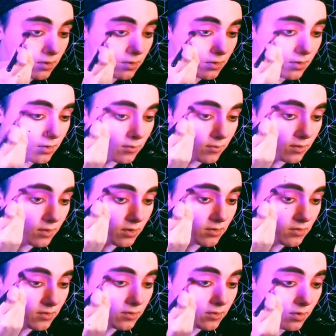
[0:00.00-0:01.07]
We're going to
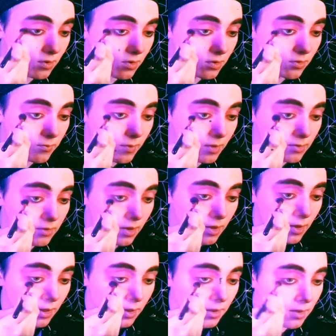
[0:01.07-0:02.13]
do it all around the
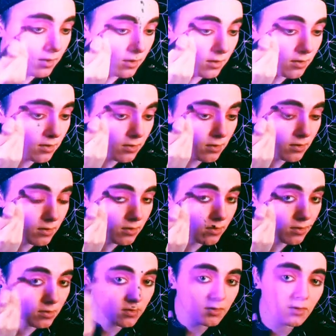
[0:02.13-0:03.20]
eye,
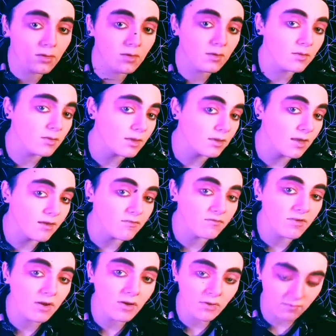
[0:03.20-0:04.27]
like that,
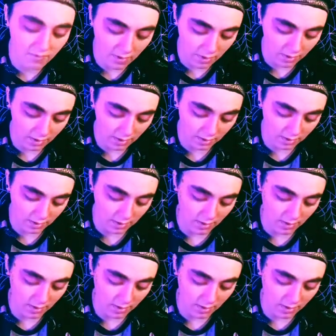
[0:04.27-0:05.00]
very, very lightly.